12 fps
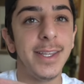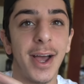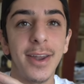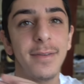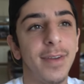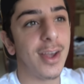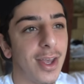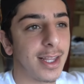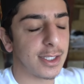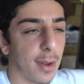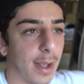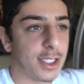done a video like
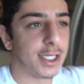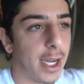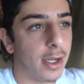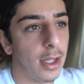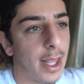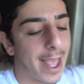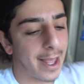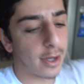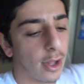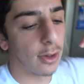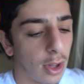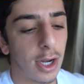this on my channel, and
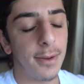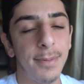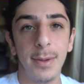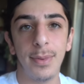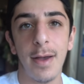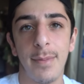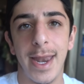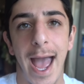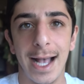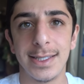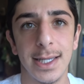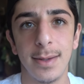a lot of people have been
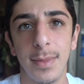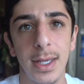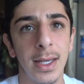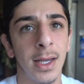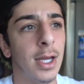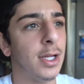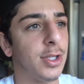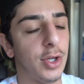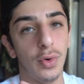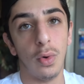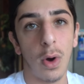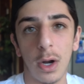asking me to
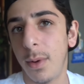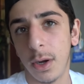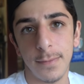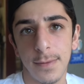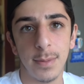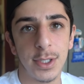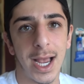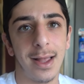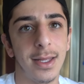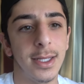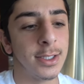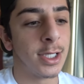do a water bottle flip
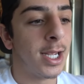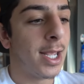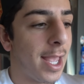challenge,